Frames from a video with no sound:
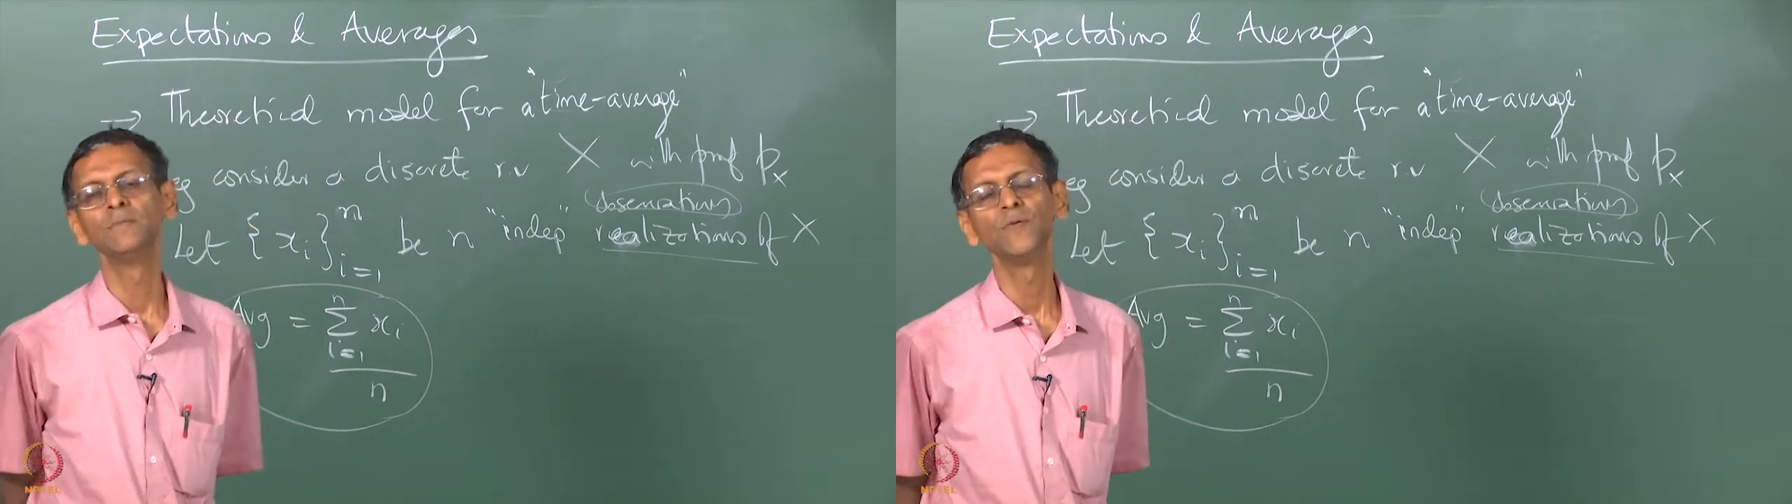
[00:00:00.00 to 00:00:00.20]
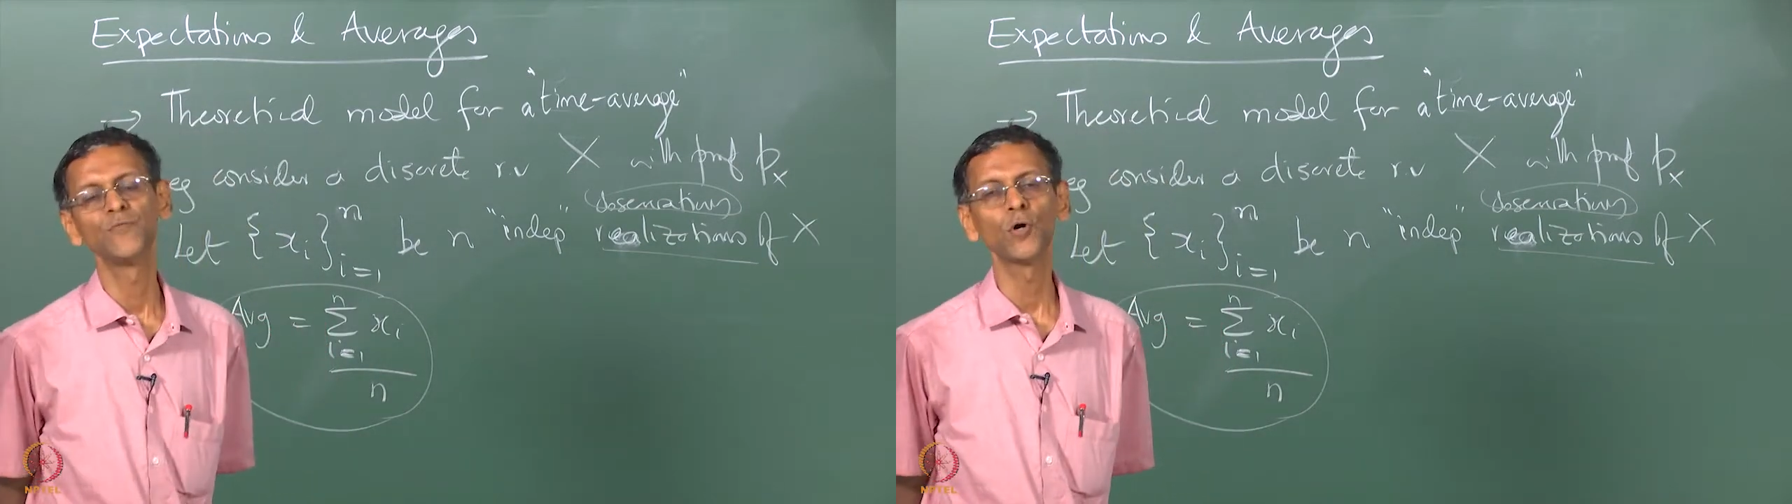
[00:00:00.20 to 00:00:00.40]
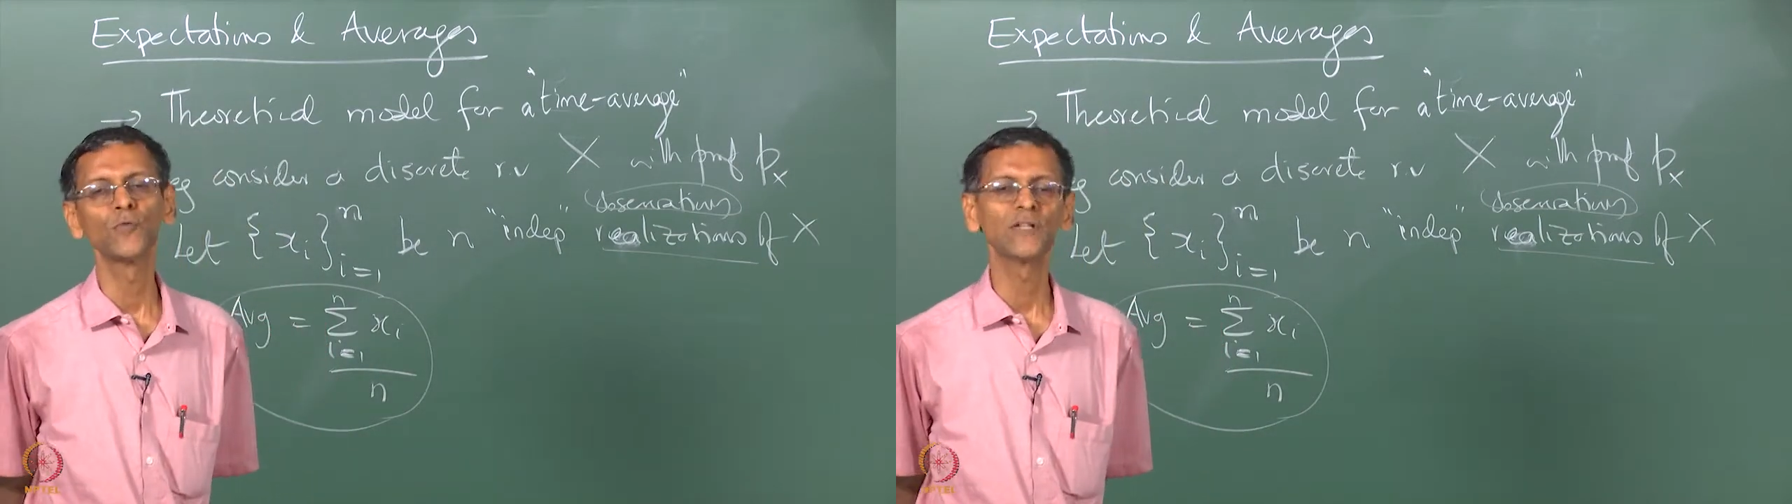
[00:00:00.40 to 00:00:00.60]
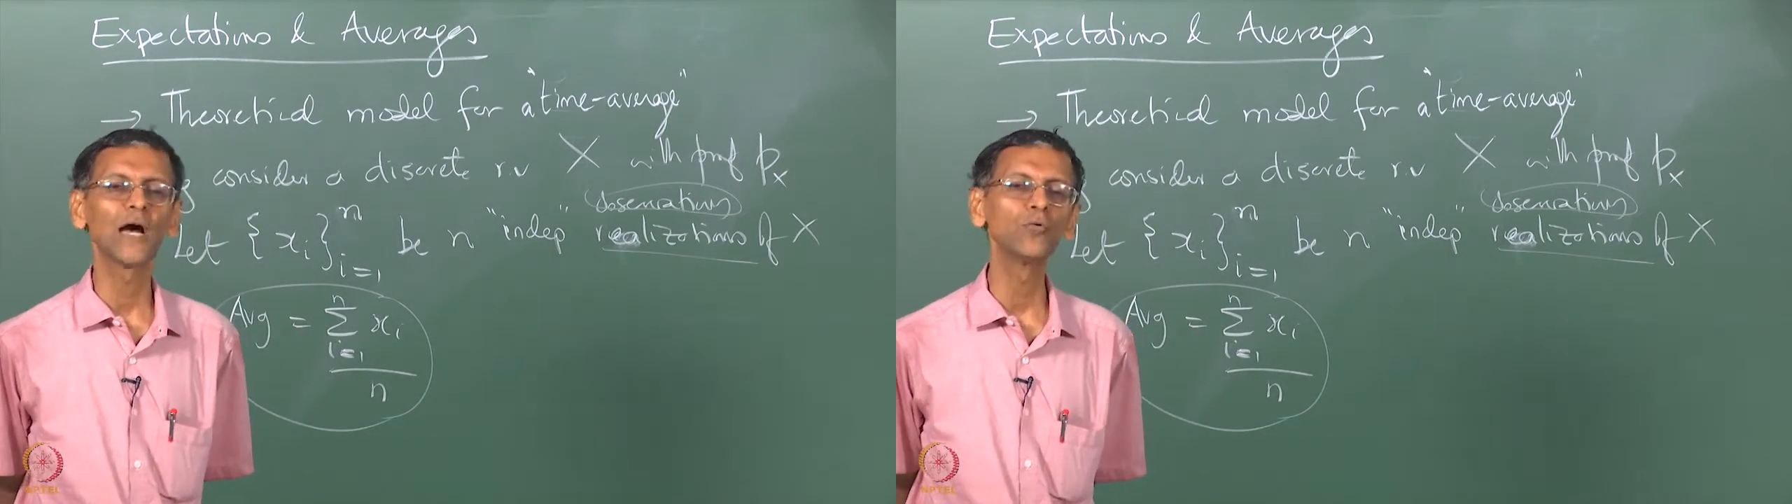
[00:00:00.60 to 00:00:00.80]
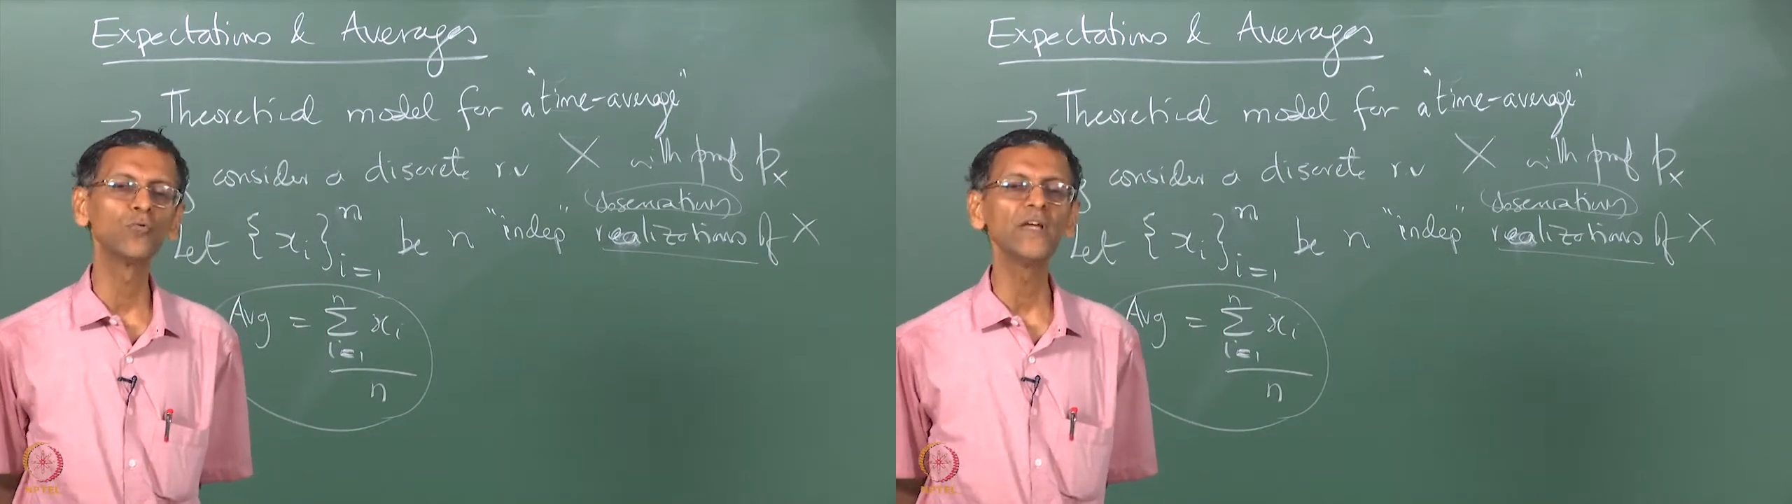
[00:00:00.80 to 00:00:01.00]

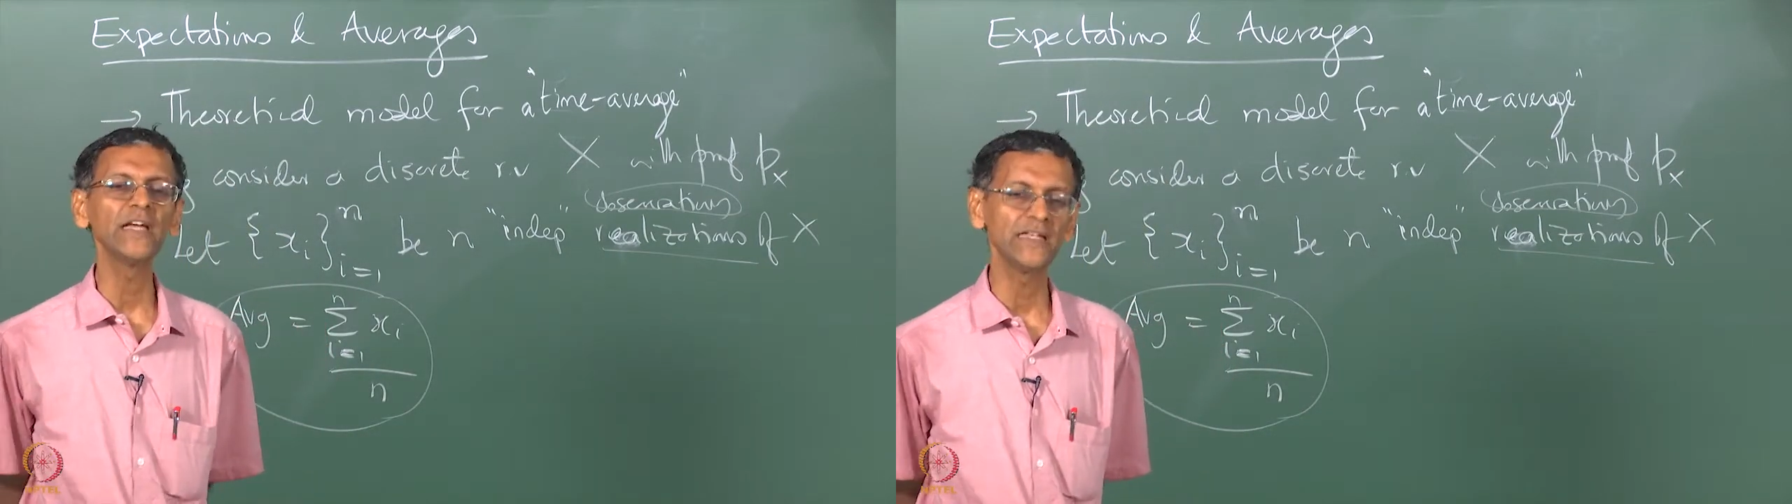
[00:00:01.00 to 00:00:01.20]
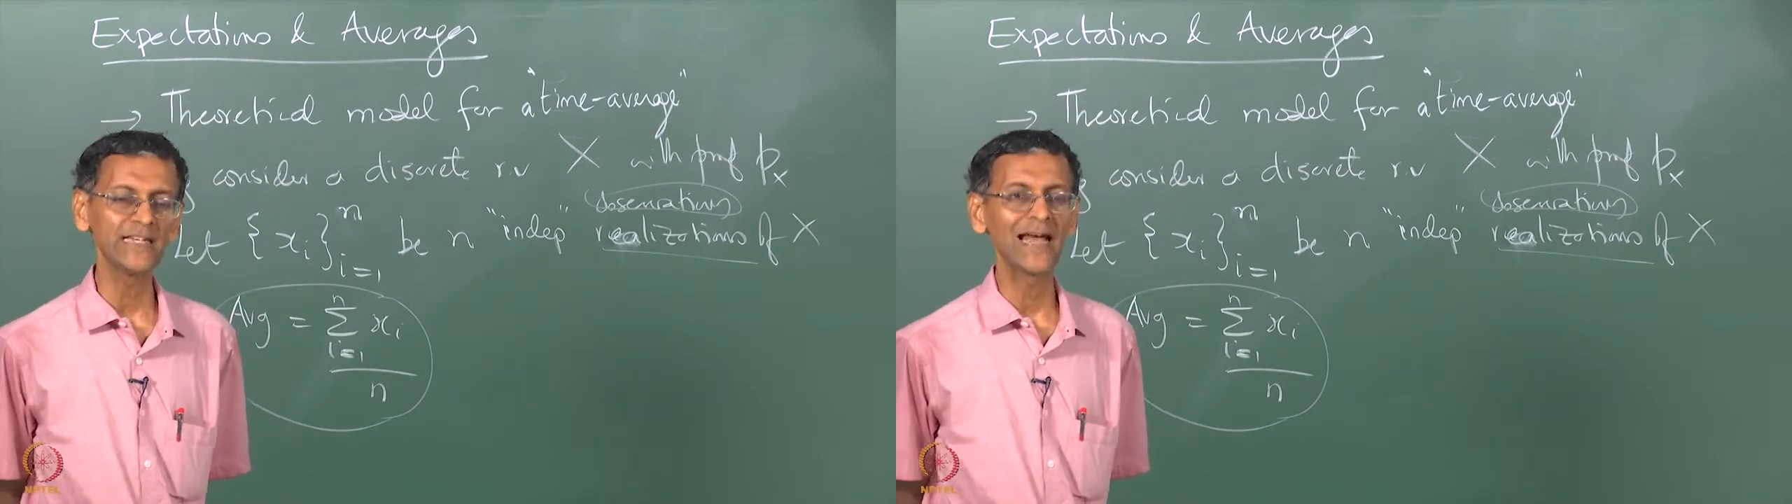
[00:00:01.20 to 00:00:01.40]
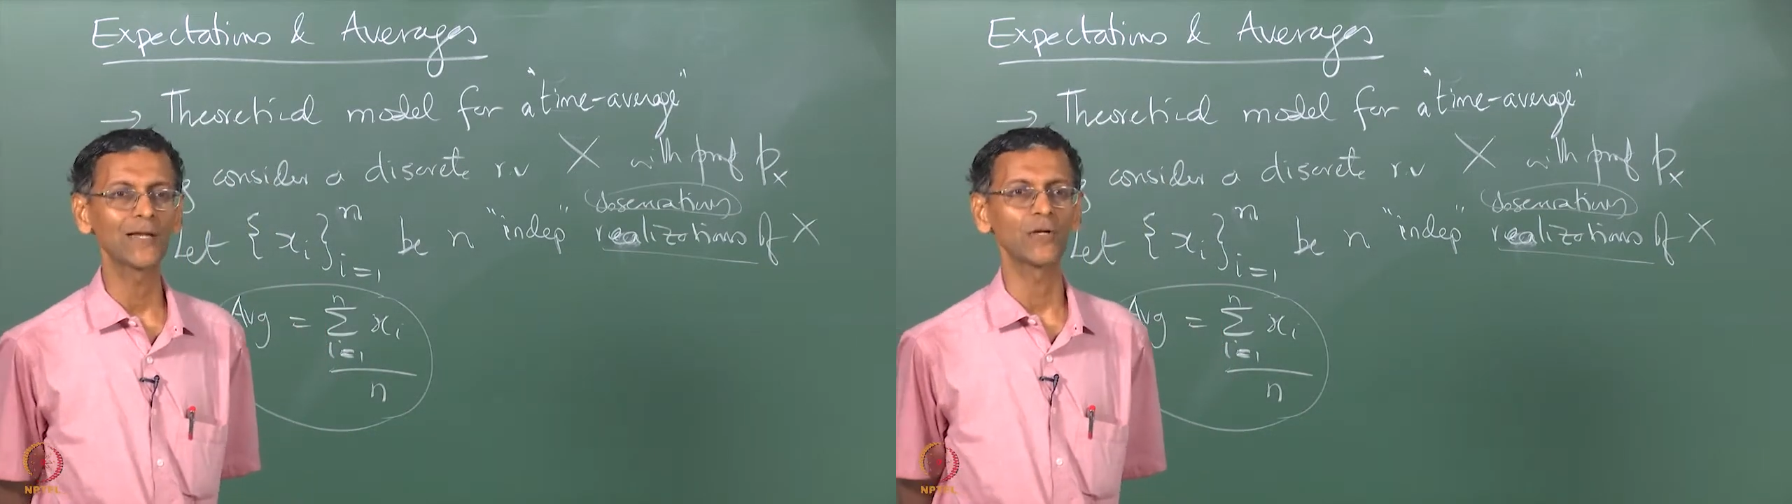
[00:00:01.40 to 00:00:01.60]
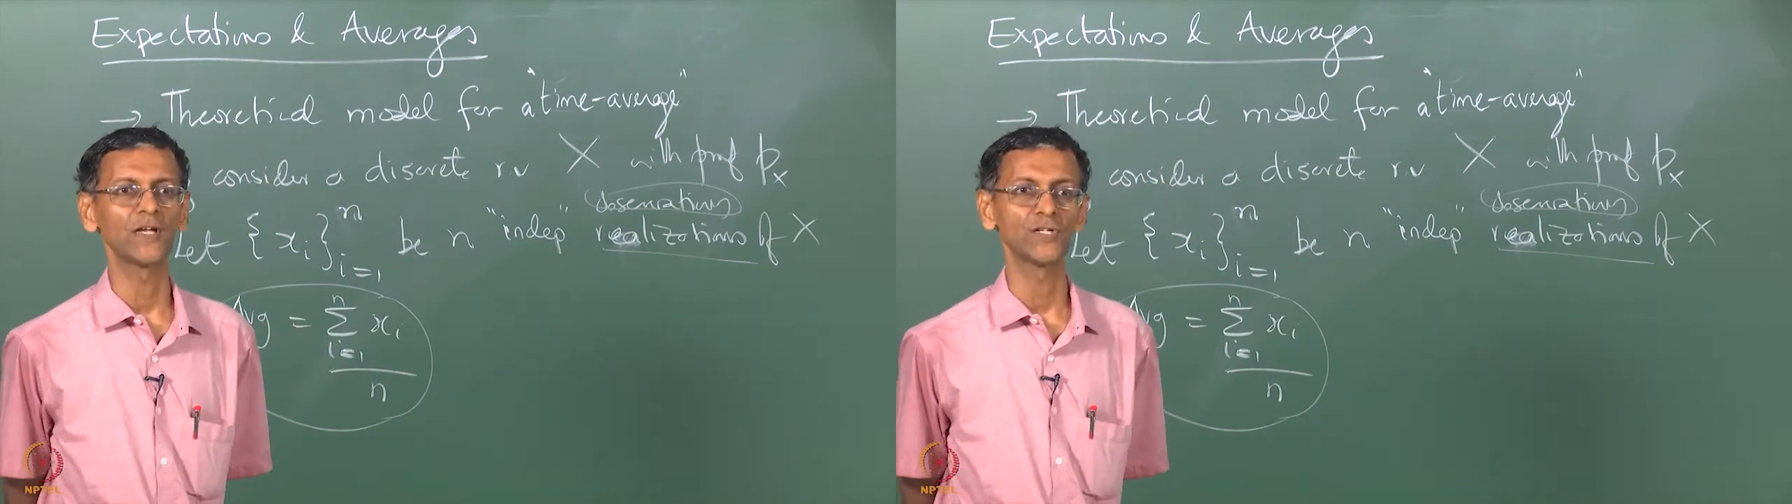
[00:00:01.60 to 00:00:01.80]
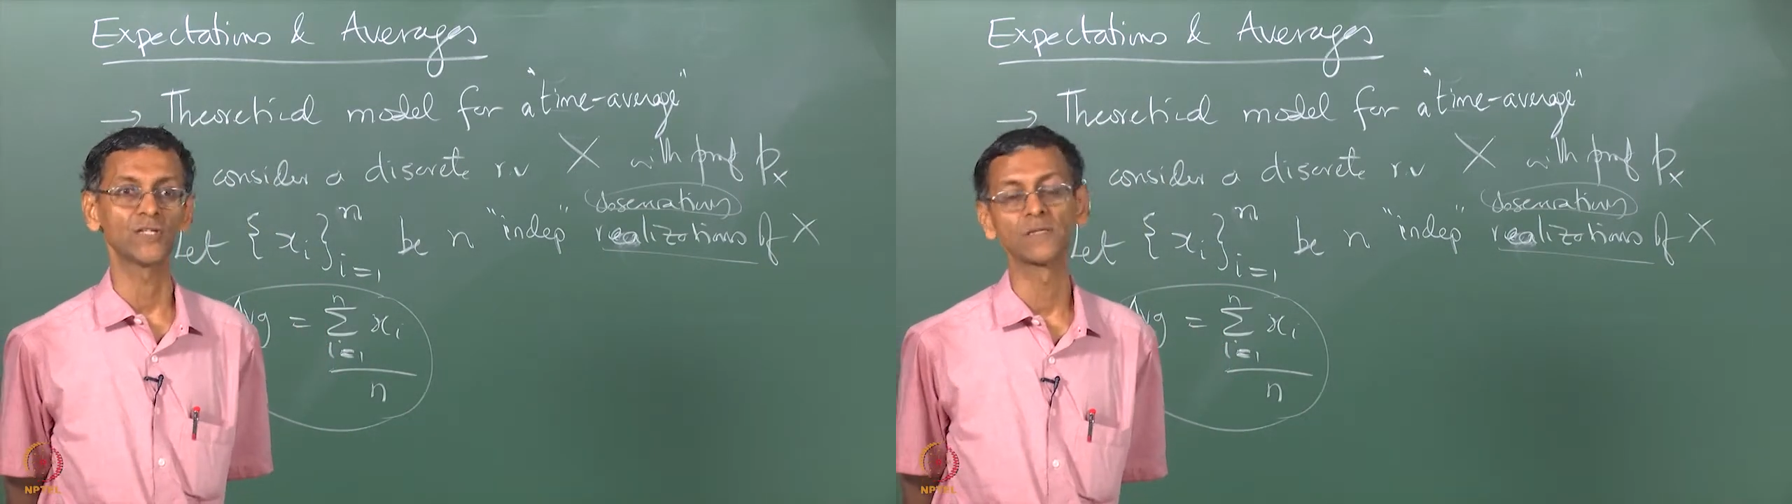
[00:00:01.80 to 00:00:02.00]
without doing any
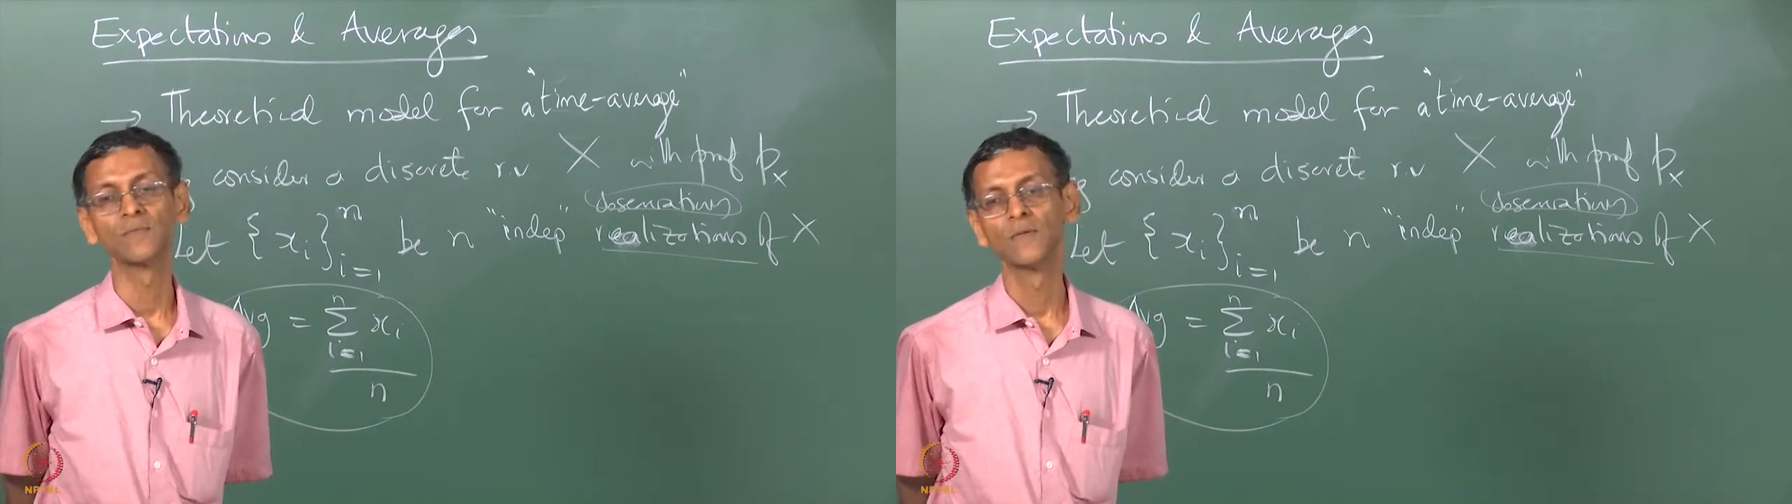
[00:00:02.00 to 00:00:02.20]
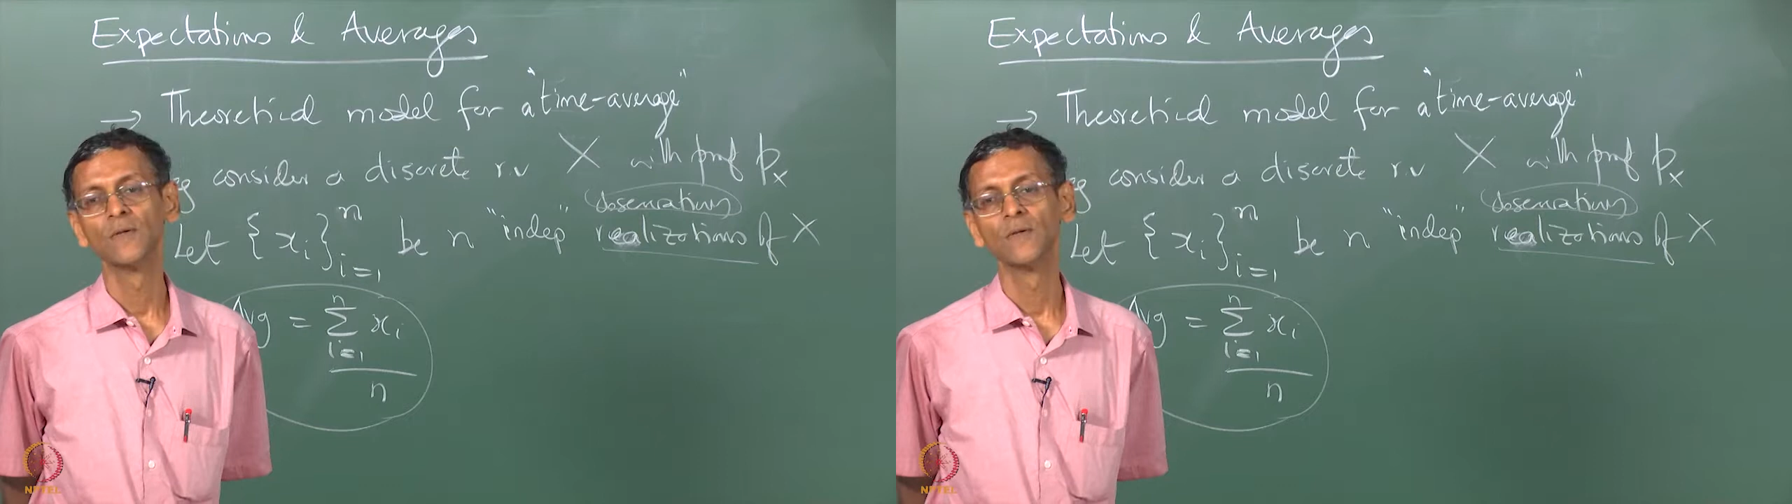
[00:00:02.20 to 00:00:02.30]
calculations,